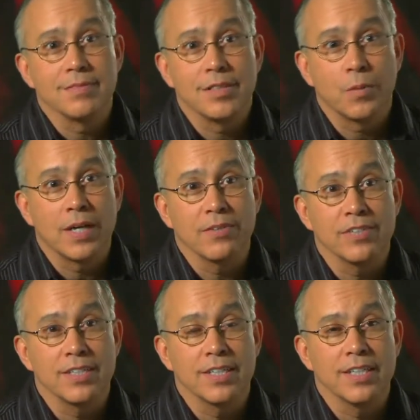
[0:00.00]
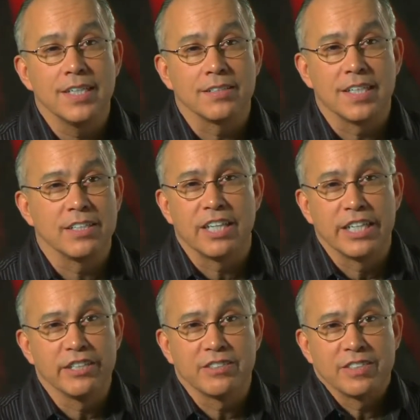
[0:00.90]
you know, whatever the deal is, then,
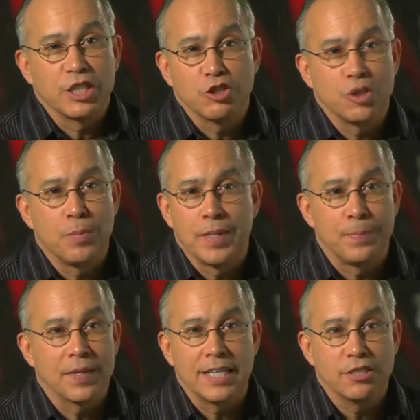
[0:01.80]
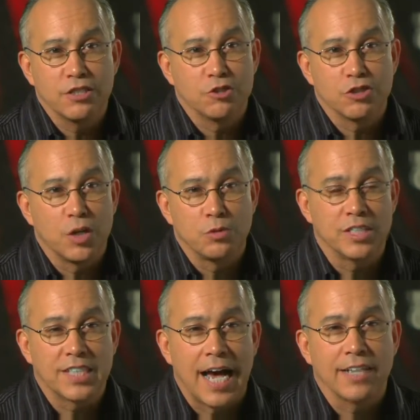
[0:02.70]
then there's no manipulation, there's no
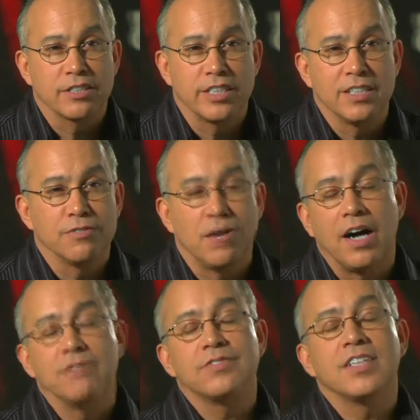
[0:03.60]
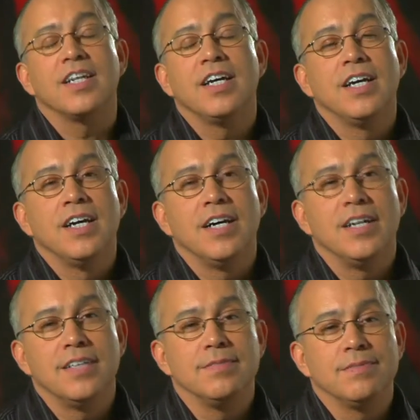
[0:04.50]
dishonesty involved.
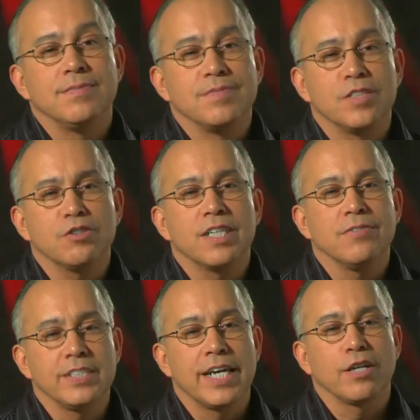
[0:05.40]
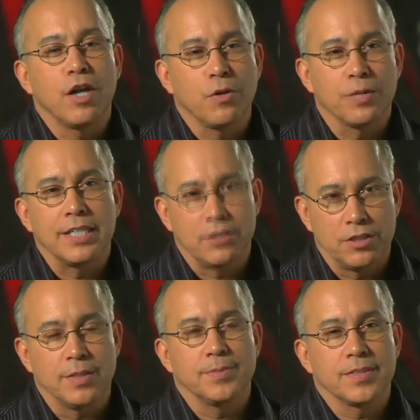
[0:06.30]
Uh, there's give and take in all
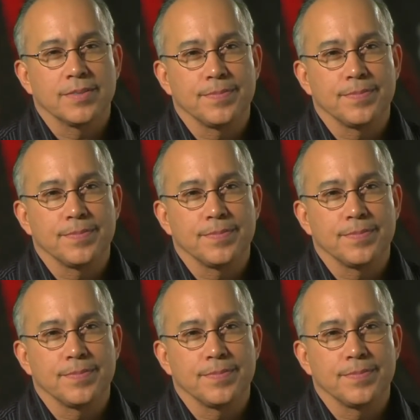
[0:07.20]
relationships.